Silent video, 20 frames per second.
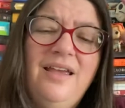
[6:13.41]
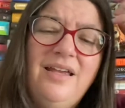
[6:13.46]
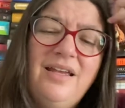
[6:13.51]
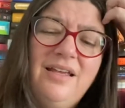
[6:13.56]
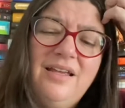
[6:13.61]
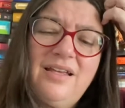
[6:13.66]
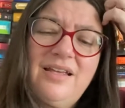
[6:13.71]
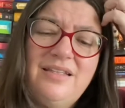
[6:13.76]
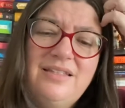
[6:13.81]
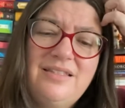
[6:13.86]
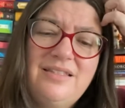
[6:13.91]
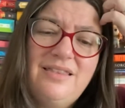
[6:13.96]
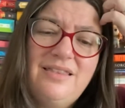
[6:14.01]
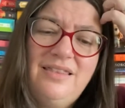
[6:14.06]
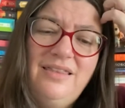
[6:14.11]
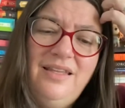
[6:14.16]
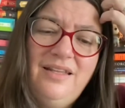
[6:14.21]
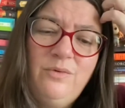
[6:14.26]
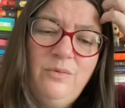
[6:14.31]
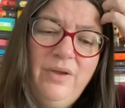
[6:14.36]
Because
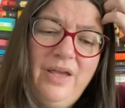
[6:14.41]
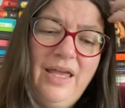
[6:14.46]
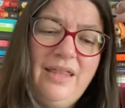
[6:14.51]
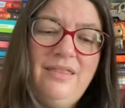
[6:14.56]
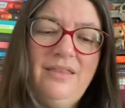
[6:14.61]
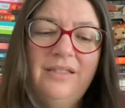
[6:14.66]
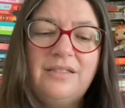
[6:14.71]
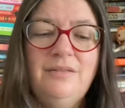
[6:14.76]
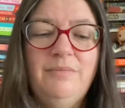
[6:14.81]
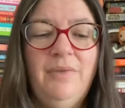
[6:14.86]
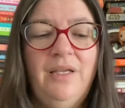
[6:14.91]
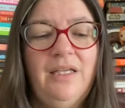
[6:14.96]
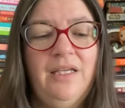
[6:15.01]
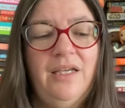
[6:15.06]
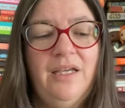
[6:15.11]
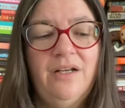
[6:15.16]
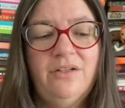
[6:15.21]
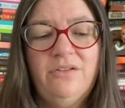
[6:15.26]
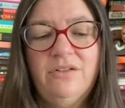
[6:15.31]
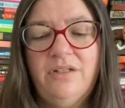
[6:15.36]
you know we got this main
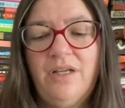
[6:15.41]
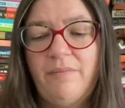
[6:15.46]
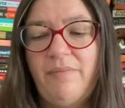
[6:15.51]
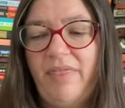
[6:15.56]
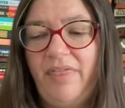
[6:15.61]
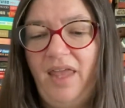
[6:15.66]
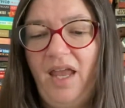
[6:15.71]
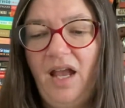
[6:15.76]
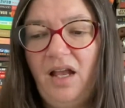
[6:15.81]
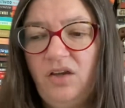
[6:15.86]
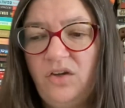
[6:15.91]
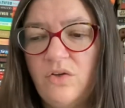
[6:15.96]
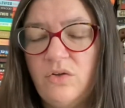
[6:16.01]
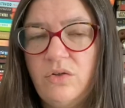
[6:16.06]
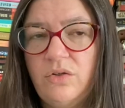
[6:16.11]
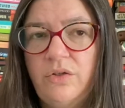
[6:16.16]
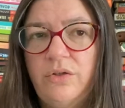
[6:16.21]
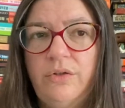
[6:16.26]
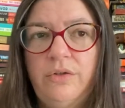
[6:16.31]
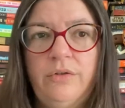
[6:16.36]
character named Daniel
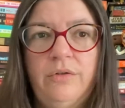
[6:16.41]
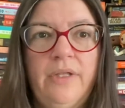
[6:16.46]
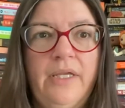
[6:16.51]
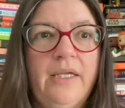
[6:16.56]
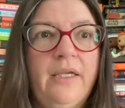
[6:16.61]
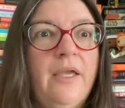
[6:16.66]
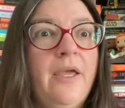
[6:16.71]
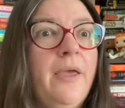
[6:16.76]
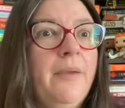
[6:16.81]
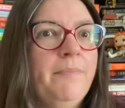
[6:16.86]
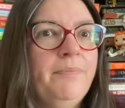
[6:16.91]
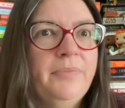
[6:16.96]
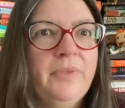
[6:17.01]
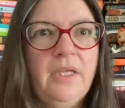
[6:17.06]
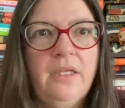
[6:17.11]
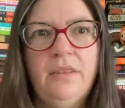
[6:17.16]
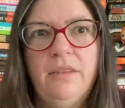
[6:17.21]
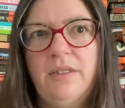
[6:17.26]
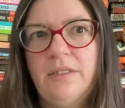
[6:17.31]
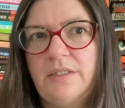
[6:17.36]
who like
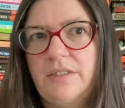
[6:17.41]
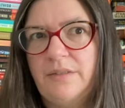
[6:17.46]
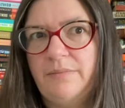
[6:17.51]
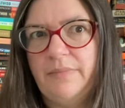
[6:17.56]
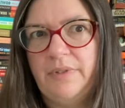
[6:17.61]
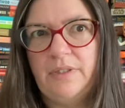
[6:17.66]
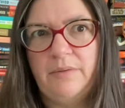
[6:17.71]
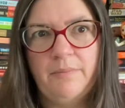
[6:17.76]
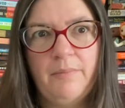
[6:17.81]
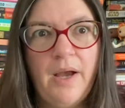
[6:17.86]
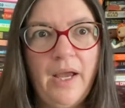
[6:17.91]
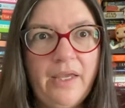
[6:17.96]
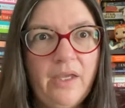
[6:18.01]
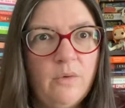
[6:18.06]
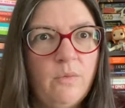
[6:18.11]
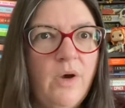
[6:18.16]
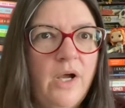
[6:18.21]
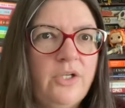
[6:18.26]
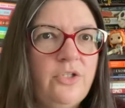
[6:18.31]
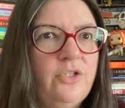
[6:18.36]
this pocket
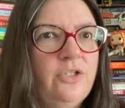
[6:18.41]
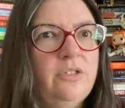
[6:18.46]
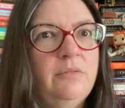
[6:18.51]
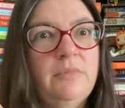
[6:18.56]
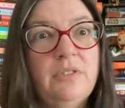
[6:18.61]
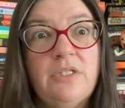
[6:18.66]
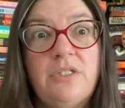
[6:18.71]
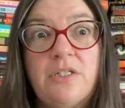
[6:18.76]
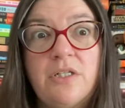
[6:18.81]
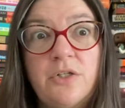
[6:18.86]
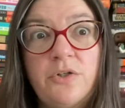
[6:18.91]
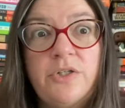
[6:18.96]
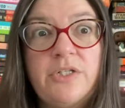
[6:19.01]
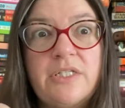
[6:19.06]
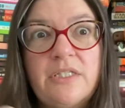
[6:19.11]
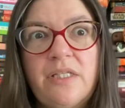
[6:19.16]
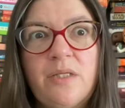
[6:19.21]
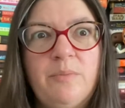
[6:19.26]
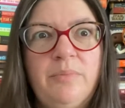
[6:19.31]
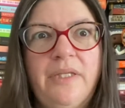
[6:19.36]
watch is
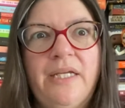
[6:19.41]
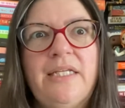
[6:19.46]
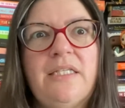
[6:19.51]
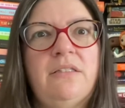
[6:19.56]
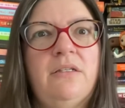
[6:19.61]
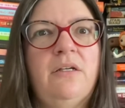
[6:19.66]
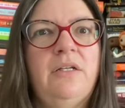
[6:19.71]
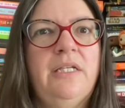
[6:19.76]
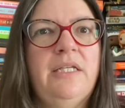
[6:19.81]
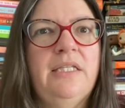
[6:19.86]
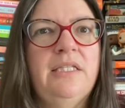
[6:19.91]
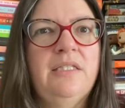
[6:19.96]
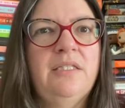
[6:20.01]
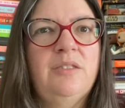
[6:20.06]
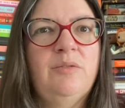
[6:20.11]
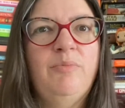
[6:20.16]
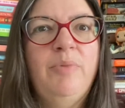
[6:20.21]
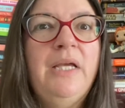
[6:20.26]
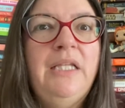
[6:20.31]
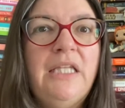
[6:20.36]
mysteriously placed on his
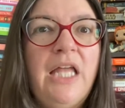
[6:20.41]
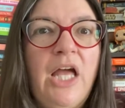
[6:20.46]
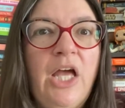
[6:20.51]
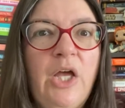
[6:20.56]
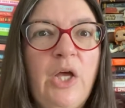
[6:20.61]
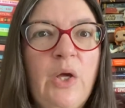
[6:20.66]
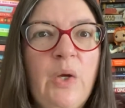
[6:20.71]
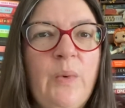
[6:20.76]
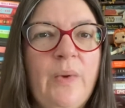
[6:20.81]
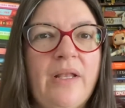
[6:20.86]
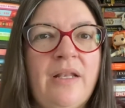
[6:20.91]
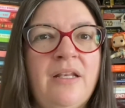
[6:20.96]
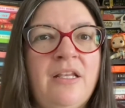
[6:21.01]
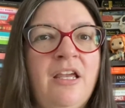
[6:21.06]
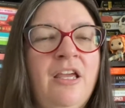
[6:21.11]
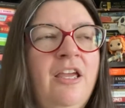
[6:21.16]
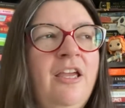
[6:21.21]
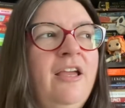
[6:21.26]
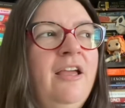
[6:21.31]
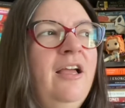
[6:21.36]
pillow, and
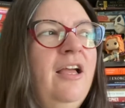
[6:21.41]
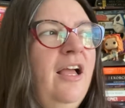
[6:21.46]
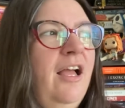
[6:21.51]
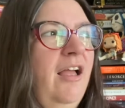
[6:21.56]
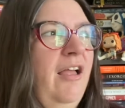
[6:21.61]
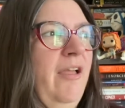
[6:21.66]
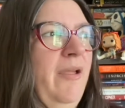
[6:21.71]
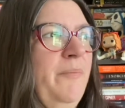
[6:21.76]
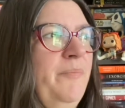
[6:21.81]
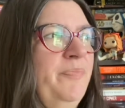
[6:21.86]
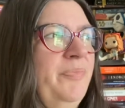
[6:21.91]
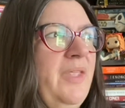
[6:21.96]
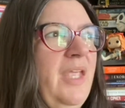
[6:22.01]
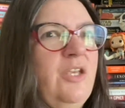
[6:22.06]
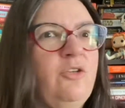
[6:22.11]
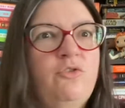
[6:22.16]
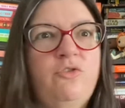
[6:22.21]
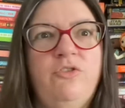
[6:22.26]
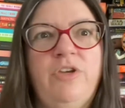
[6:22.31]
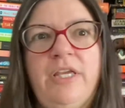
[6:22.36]
um, he,
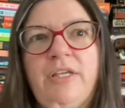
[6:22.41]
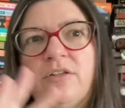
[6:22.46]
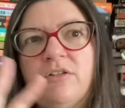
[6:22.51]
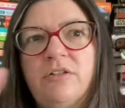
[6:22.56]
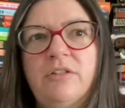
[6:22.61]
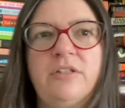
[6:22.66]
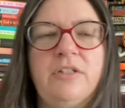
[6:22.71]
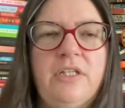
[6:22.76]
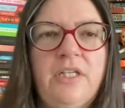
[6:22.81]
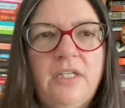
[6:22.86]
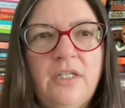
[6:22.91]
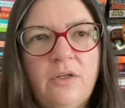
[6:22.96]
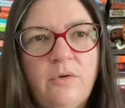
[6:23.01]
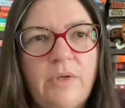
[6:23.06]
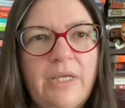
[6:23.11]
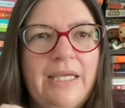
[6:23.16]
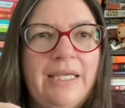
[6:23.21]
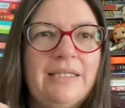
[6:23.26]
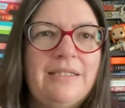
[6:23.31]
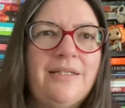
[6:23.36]
he, you know, he
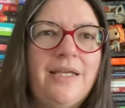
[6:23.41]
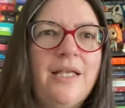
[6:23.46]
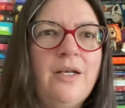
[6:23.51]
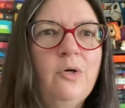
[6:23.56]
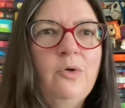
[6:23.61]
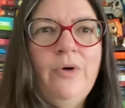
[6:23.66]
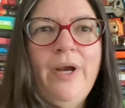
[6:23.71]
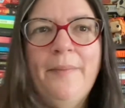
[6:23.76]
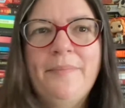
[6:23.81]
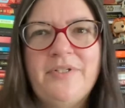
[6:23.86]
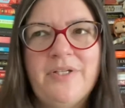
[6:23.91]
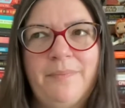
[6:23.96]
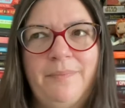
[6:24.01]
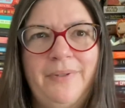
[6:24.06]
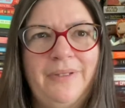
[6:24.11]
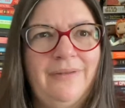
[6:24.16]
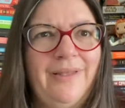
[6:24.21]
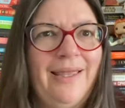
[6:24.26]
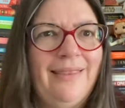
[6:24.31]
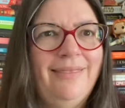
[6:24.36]
gets kind of wrapped up in
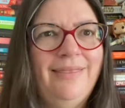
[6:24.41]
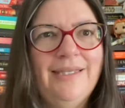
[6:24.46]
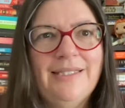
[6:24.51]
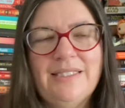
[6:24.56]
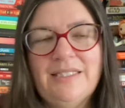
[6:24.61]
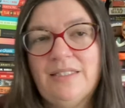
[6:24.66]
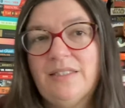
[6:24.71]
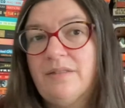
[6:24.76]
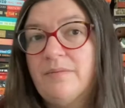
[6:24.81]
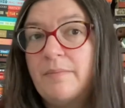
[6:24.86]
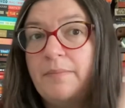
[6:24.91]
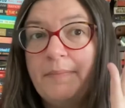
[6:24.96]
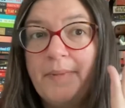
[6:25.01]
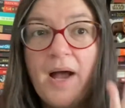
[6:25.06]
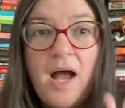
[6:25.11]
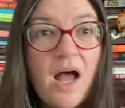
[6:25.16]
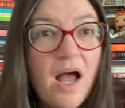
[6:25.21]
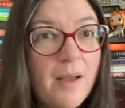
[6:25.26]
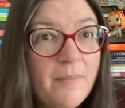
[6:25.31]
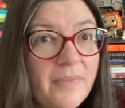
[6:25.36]
like this
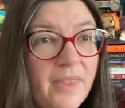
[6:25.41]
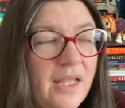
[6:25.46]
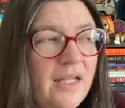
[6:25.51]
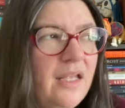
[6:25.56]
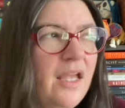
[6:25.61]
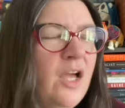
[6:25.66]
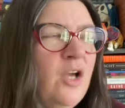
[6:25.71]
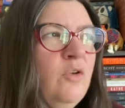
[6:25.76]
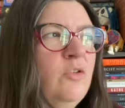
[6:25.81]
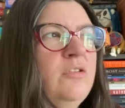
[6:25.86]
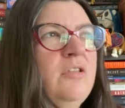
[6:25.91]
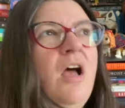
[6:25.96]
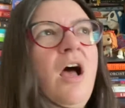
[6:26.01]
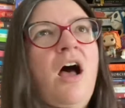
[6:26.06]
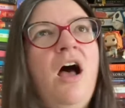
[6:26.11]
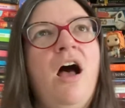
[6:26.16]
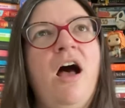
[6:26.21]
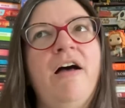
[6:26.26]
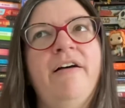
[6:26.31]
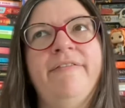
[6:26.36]
bomb that goes
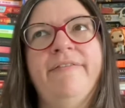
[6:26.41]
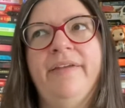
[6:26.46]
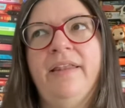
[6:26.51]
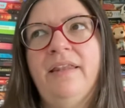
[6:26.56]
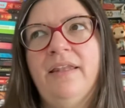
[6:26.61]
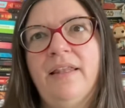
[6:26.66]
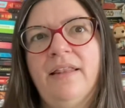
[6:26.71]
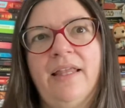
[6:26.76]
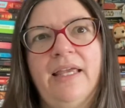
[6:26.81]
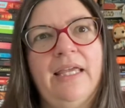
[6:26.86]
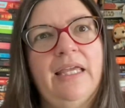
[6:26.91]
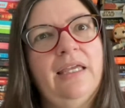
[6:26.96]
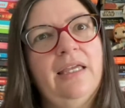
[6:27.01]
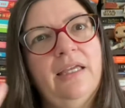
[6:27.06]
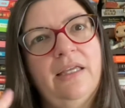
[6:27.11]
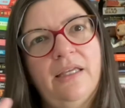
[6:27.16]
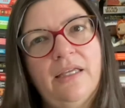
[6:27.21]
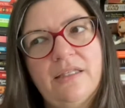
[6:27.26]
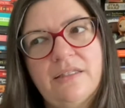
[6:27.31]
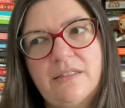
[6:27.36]
off, and then like
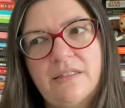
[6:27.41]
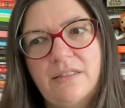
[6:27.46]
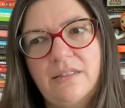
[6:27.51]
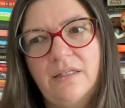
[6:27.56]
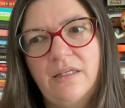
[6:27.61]
gets,